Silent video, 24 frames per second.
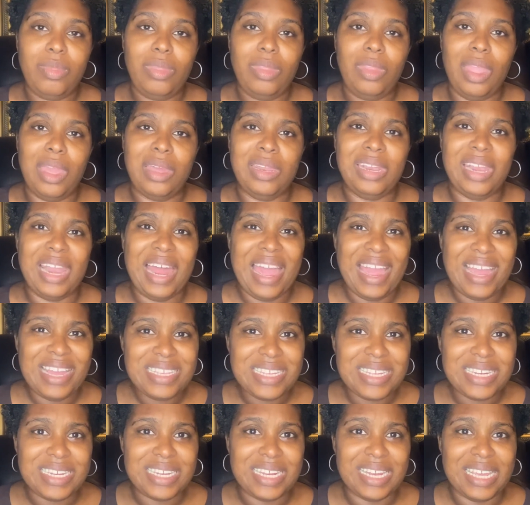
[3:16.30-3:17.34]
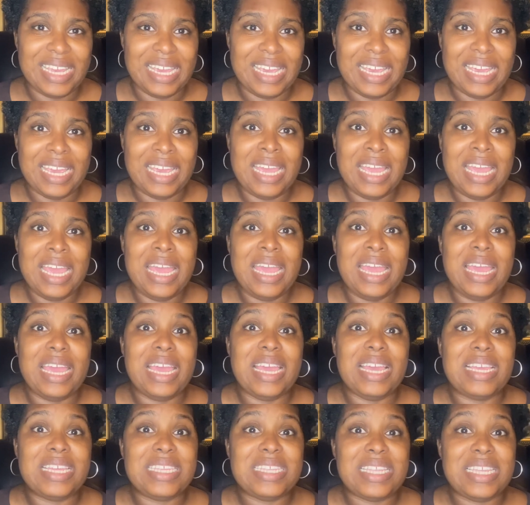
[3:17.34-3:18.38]
Lastly
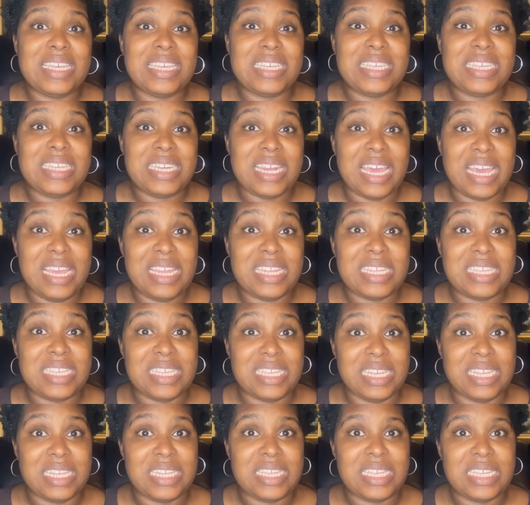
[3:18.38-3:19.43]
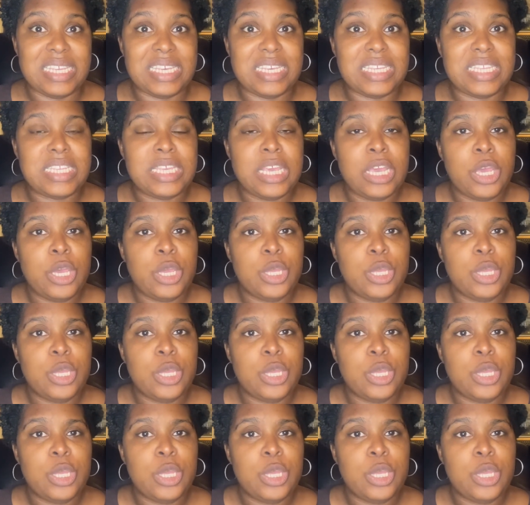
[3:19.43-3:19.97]
is the state census.